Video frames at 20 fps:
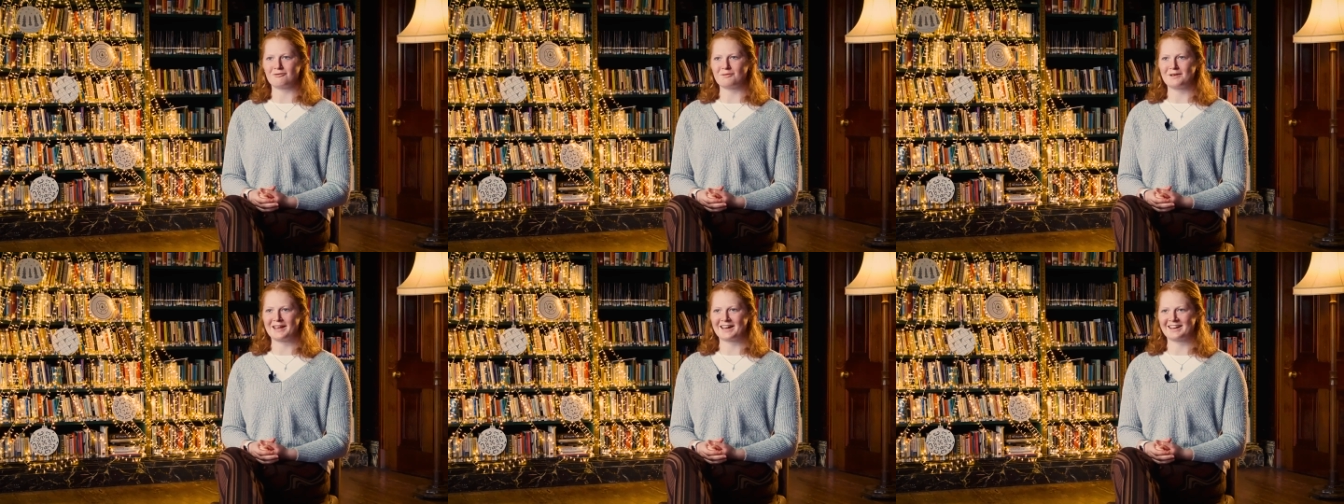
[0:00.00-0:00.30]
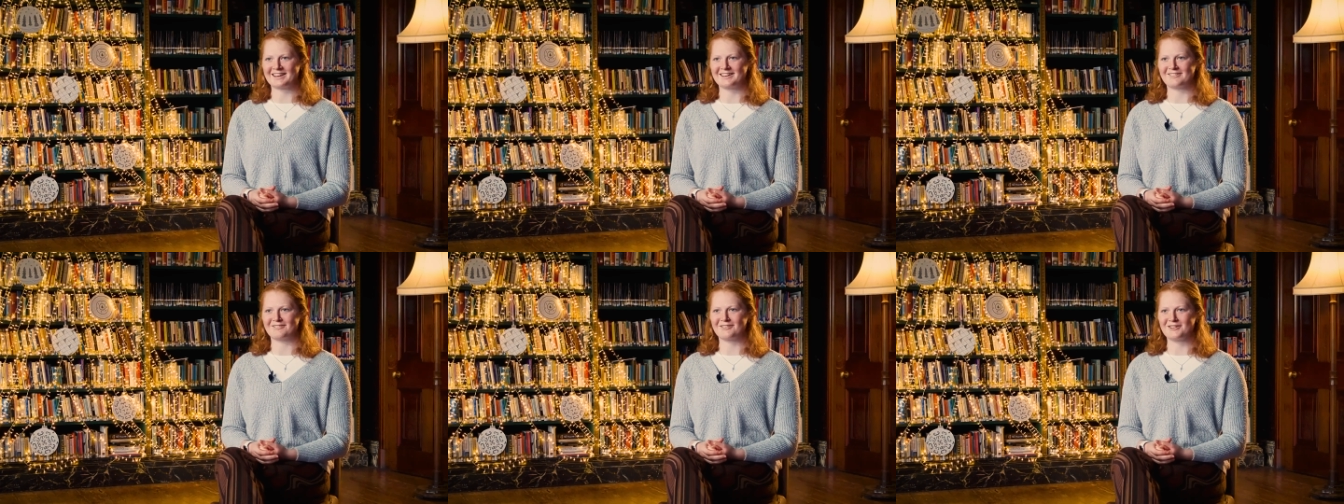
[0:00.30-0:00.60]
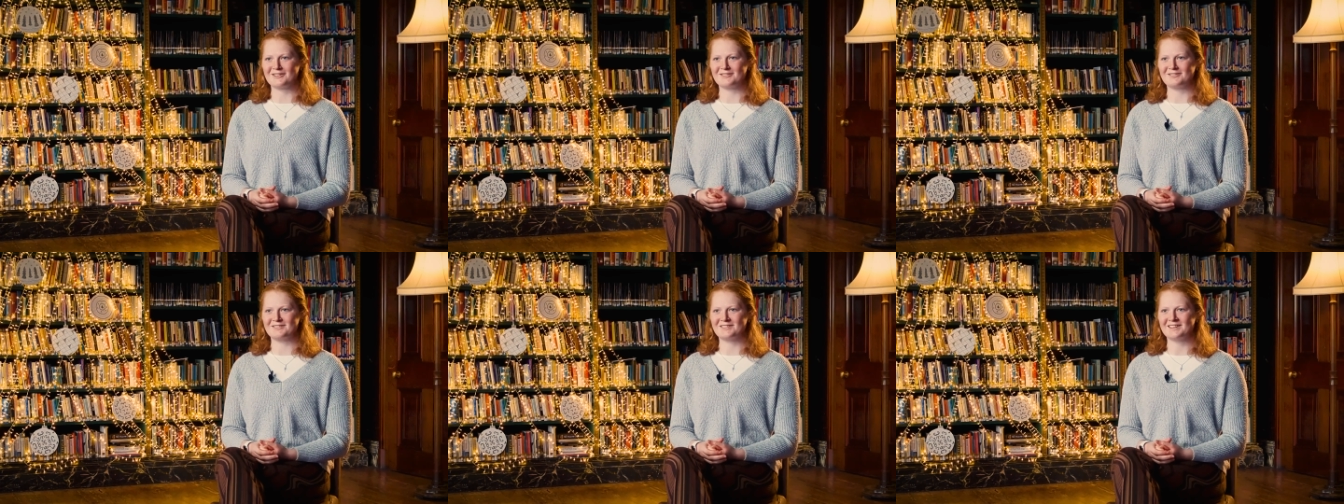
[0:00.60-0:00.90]
Everybody had
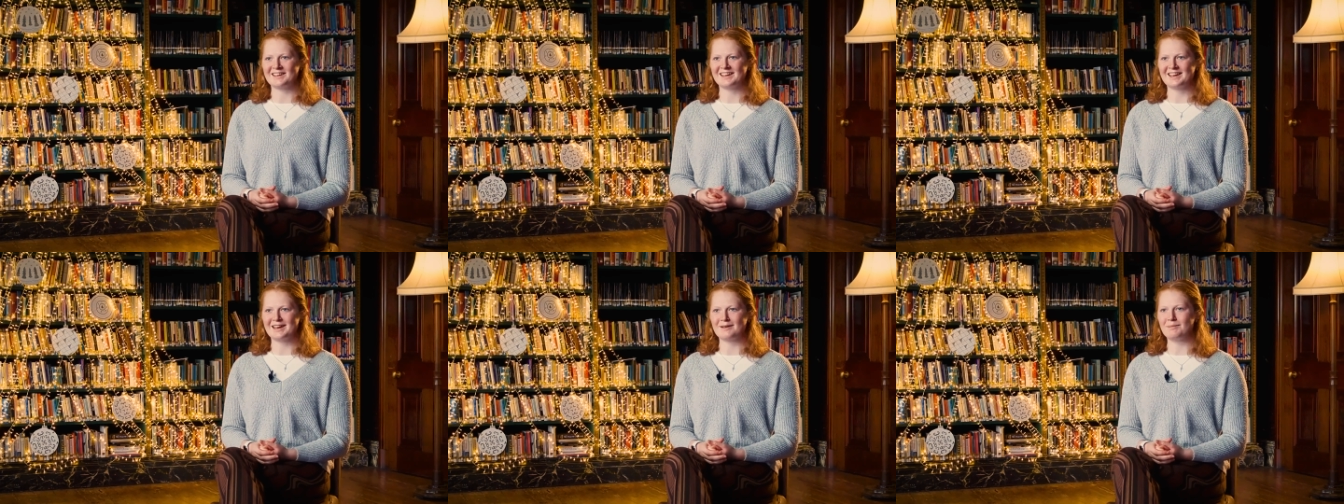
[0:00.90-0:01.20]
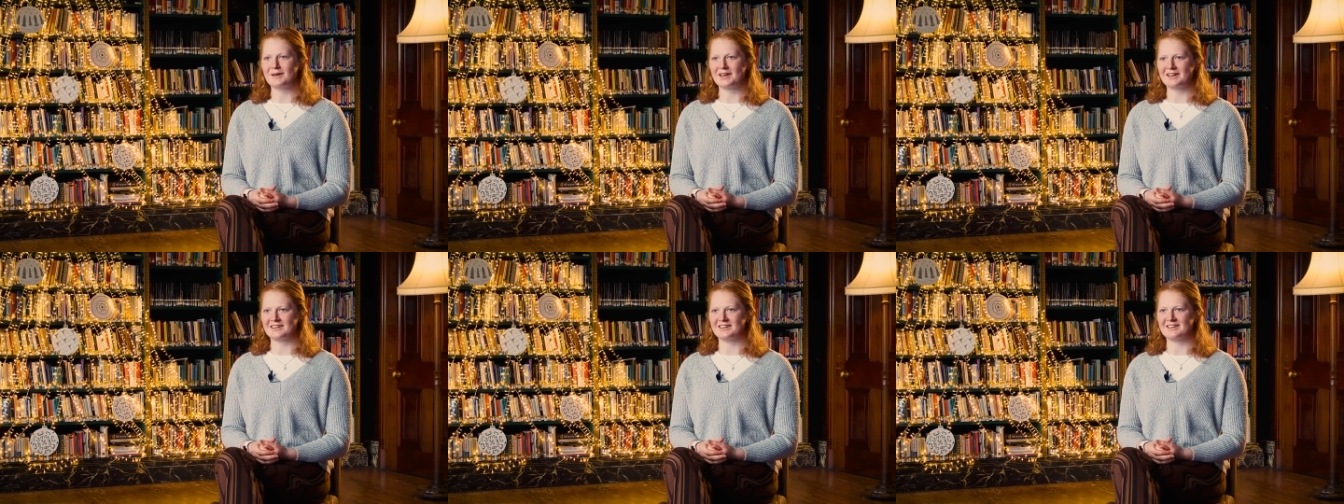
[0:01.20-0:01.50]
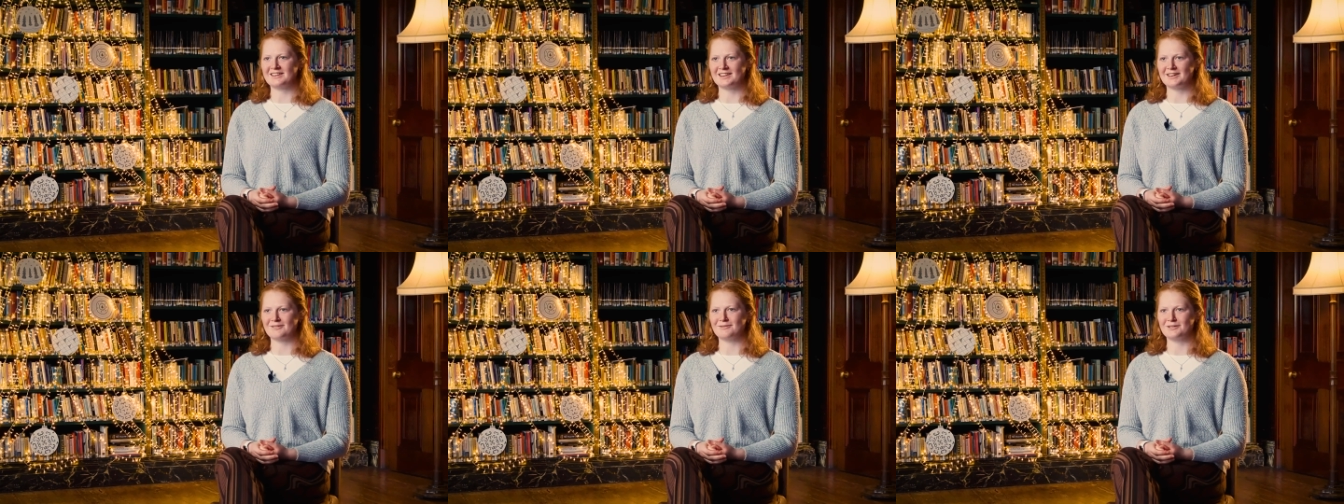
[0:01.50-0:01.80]
their own
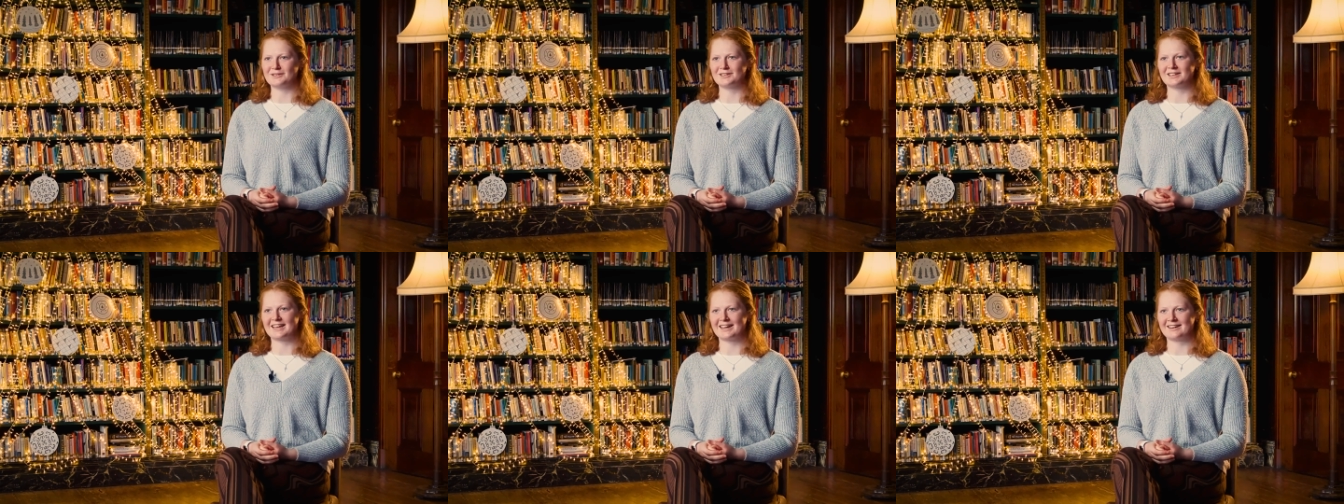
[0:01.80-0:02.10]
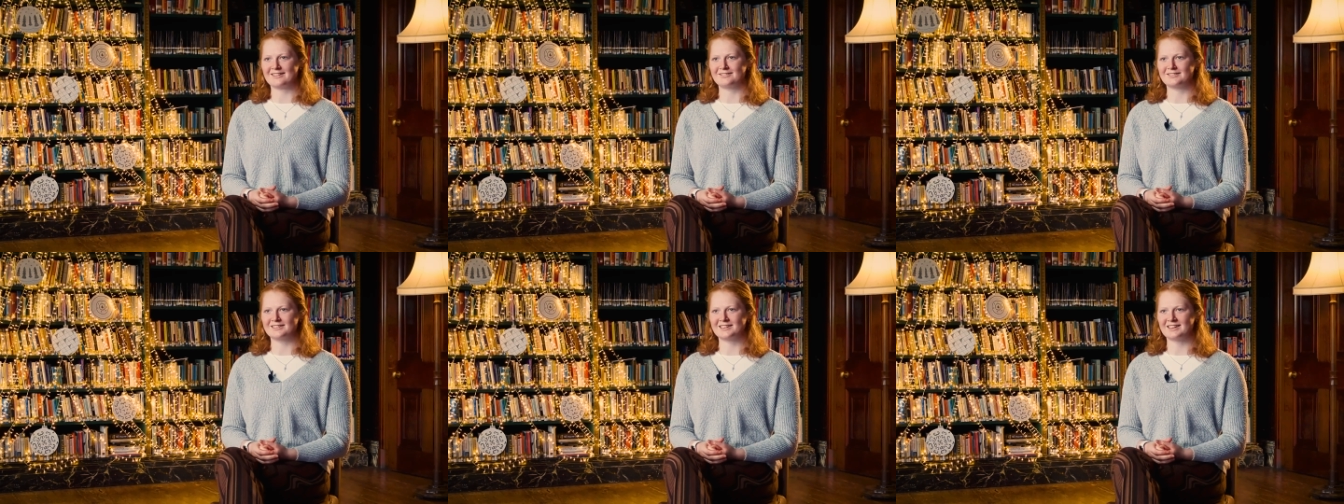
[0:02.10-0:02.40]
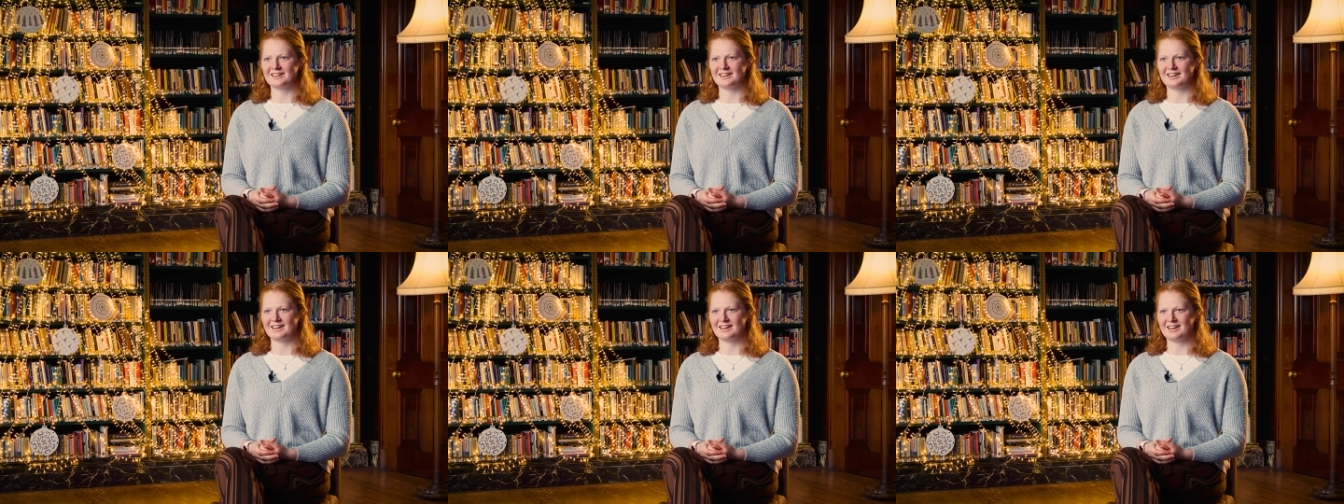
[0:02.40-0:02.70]
opinion that was
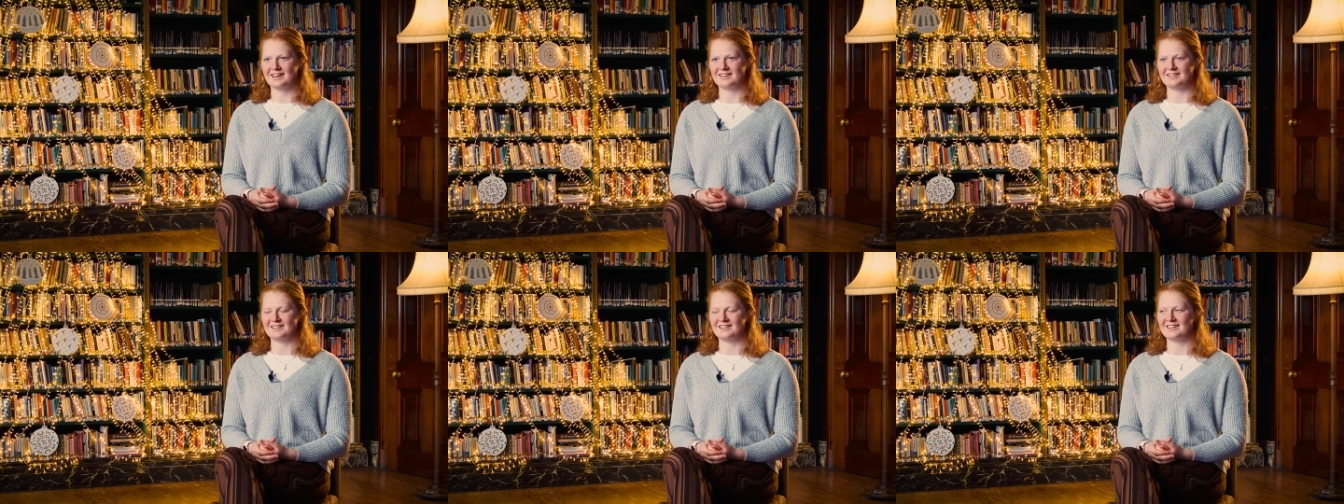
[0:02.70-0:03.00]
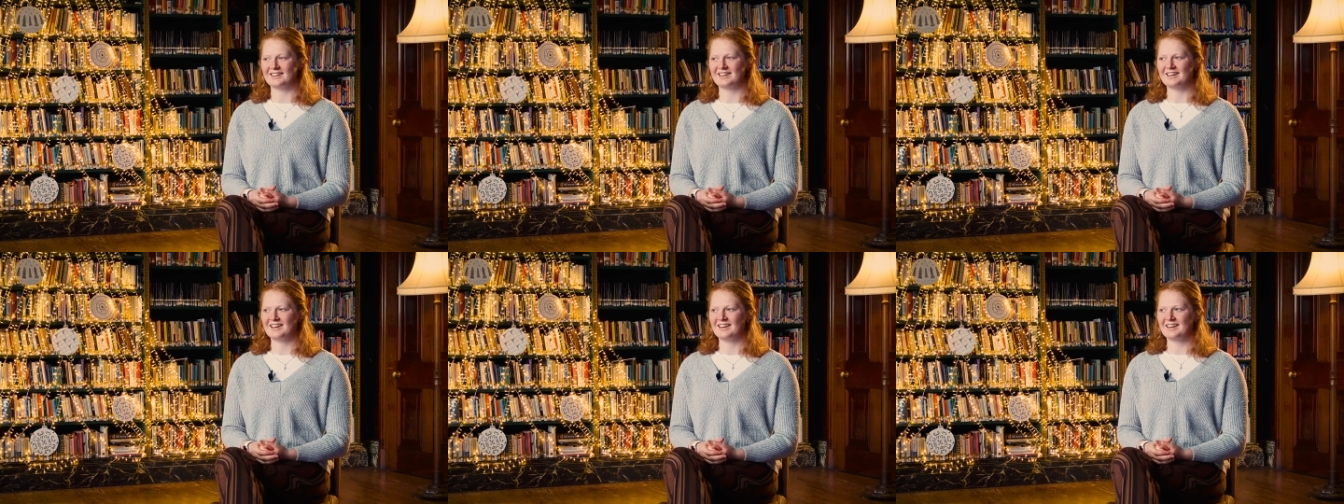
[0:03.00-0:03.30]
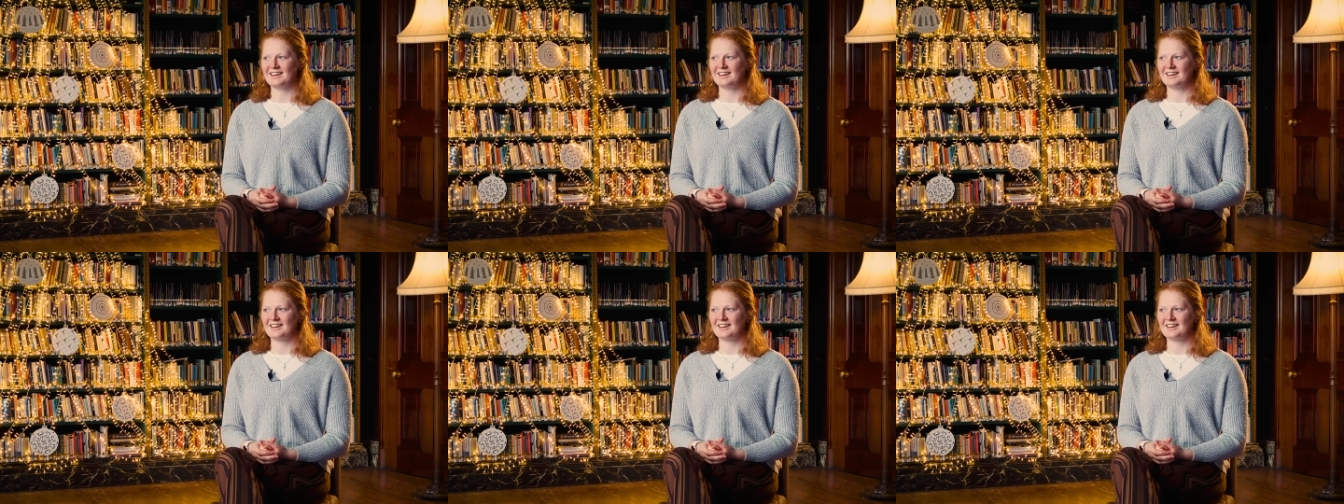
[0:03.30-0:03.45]
allowed and